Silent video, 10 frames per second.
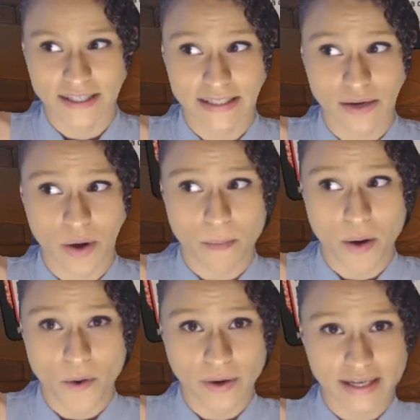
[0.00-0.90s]
to see what
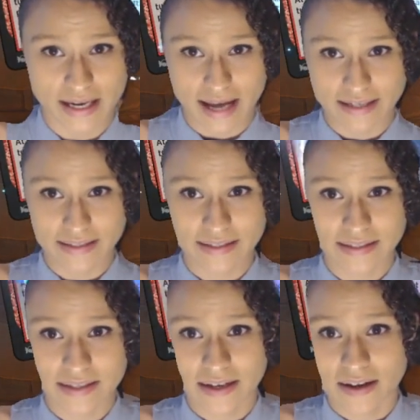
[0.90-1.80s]
opponent does.
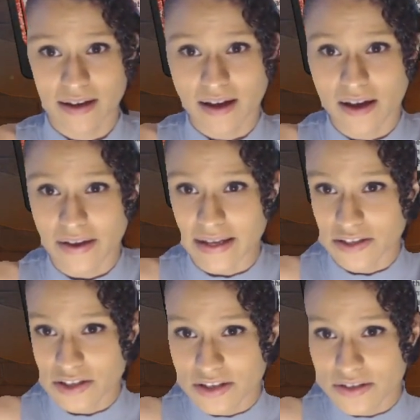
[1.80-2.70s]
Okay,
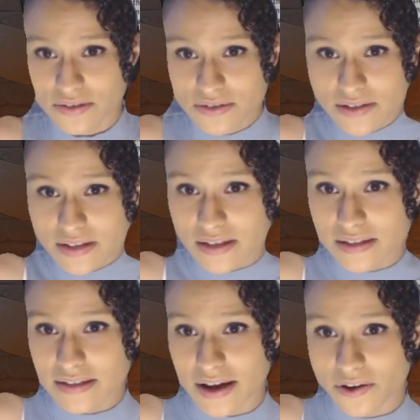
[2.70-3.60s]
choose,
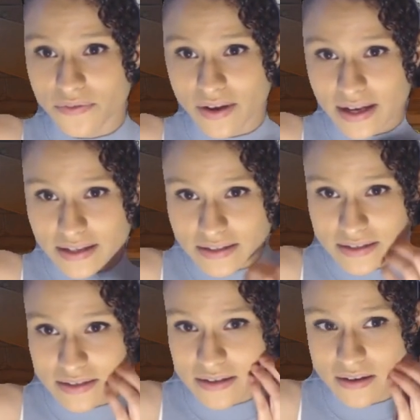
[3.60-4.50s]

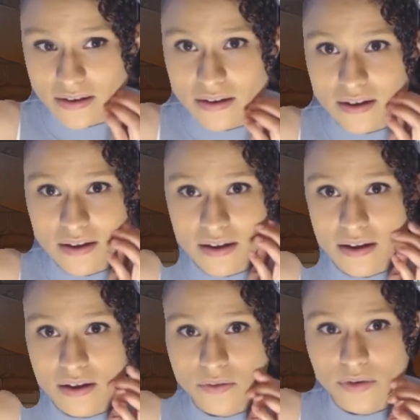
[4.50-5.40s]
sacrifice,
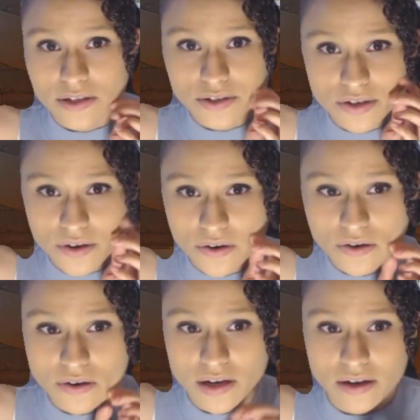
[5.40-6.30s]

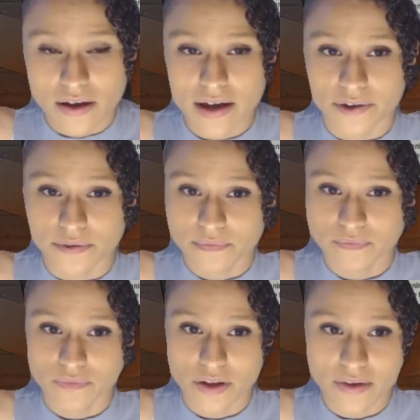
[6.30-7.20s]
return. Oh,
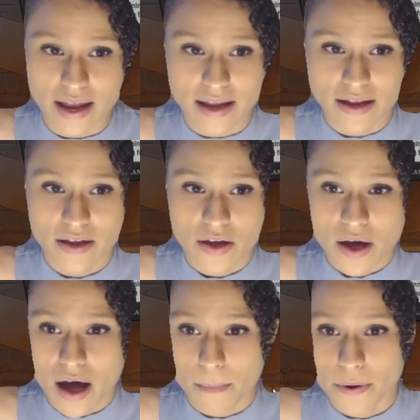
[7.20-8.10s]
okay.
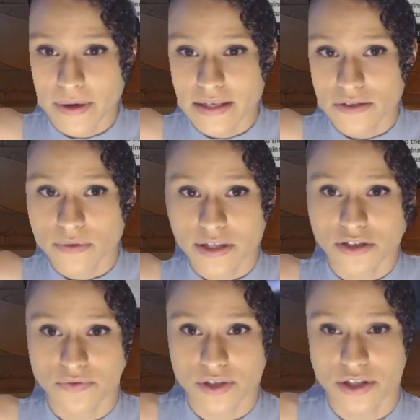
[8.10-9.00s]
Opponent is going
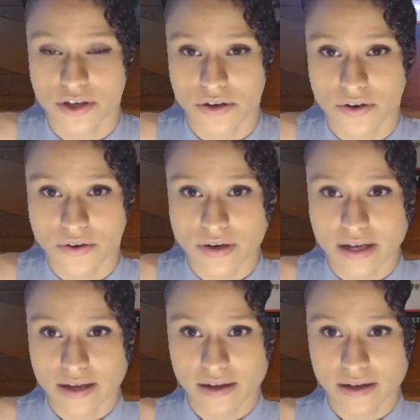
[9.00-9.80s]
to return